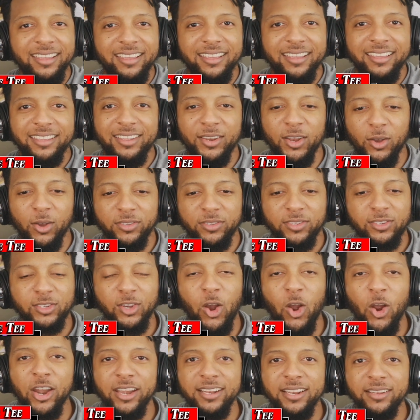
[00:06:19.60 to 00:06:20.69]
you know,
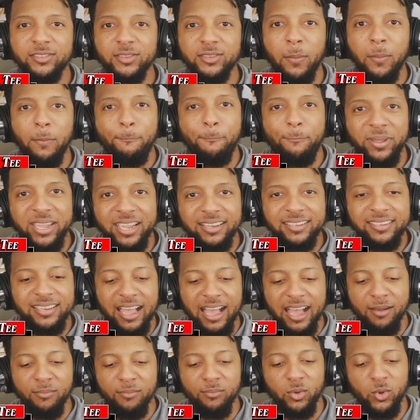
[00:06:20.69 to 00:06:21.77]
starring in some big
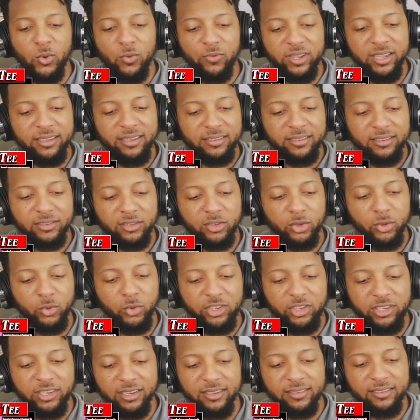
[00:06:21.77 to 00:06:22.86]
time movies to
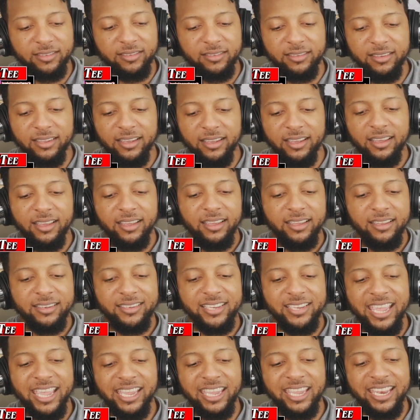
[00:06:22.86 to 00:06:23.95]
just
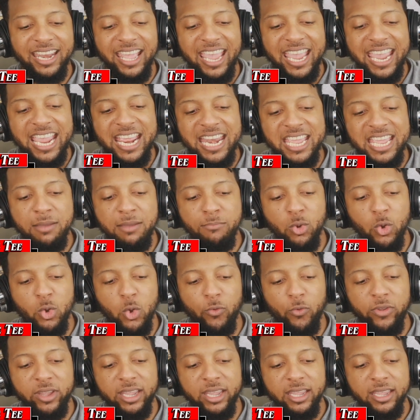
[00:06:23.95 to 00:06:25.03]
taking any
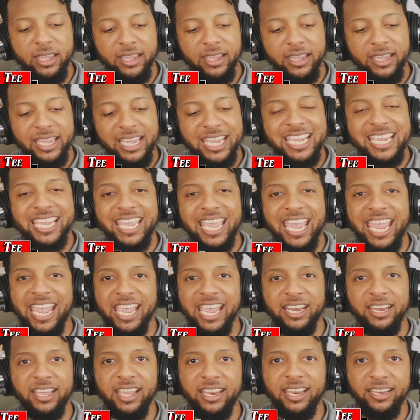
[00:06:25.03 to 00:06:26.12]
movie he
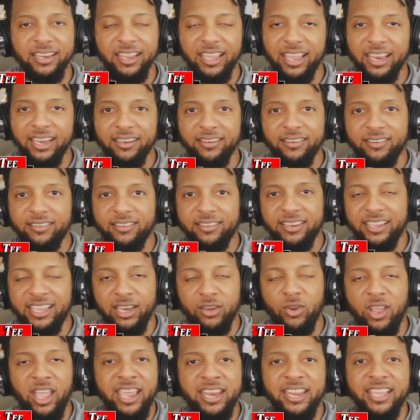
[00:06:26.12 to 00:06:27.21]
can and
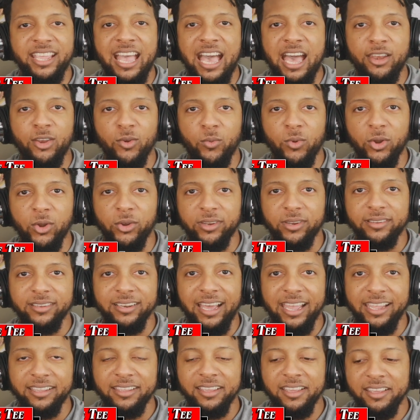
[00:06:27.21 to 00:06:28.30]
getting any kind of work.
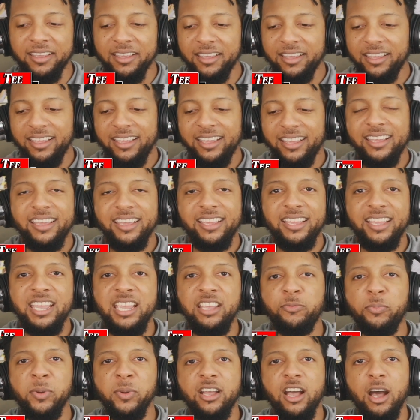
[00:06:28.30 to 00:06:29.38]
Like, he's
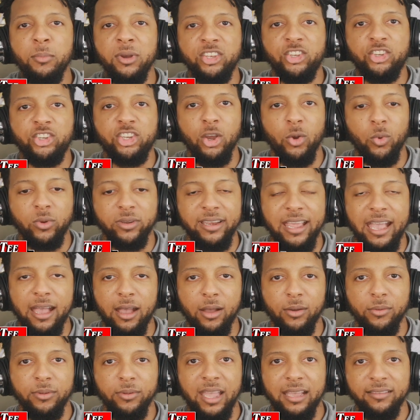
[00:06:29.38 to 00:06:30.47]
become a joke now,
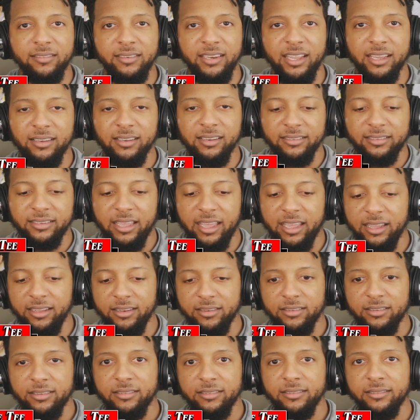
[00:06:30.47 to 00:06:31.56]
has Nicolas Cage,
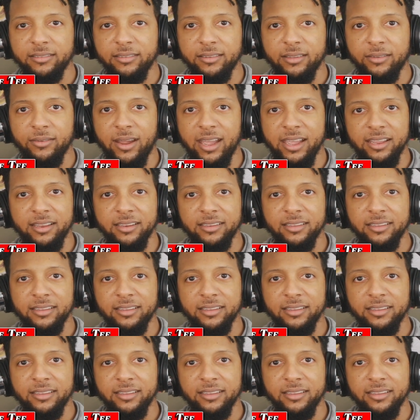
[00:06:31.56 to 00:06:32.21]
right?